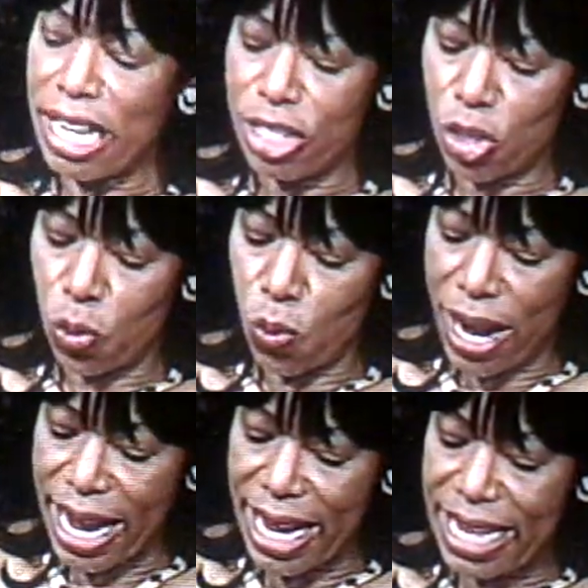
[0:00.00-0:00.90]
is to
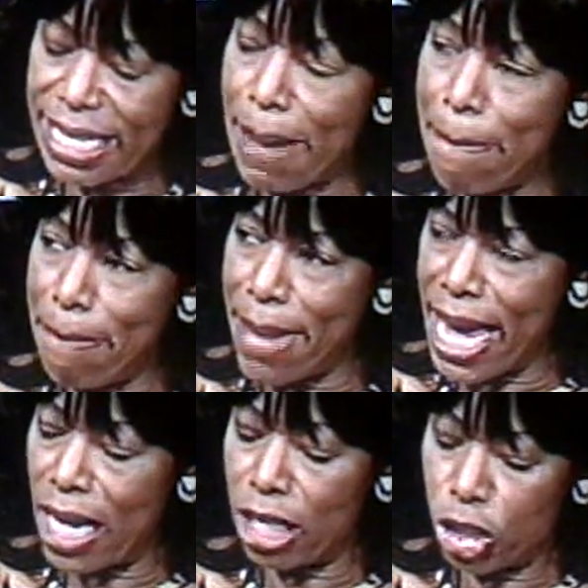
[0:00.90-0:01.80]
raise
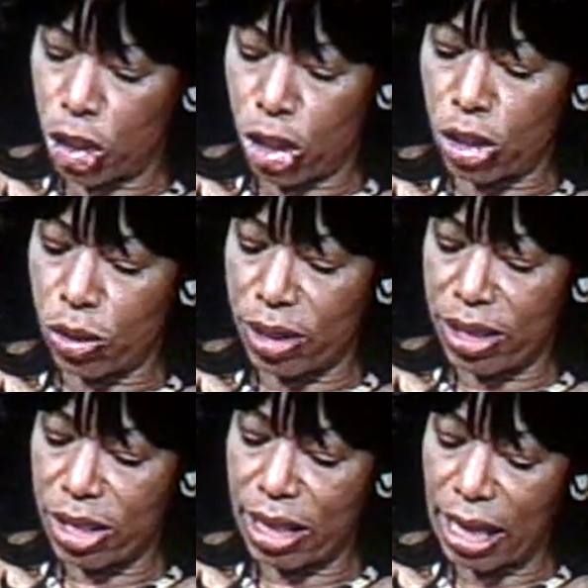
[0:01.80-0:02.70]
male children
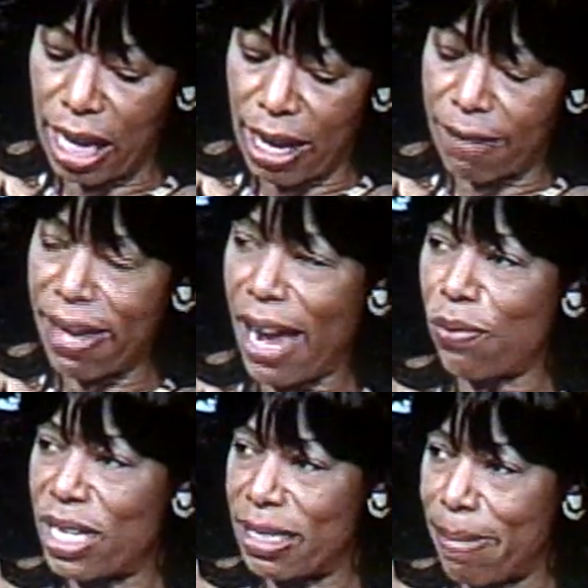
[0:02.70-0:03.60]
to love and
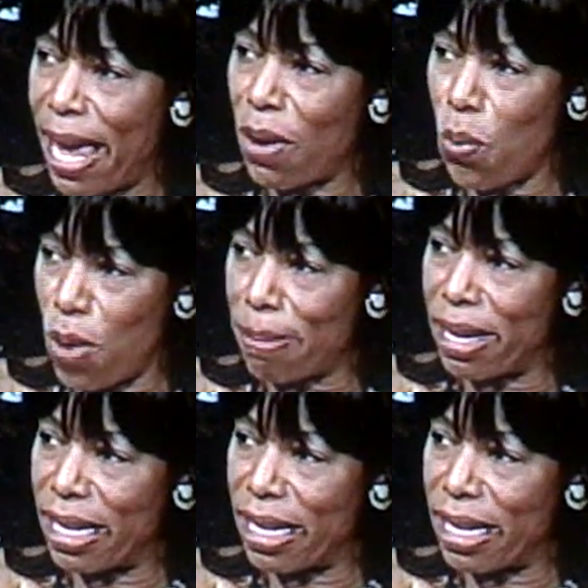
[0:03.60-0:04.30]
respect women.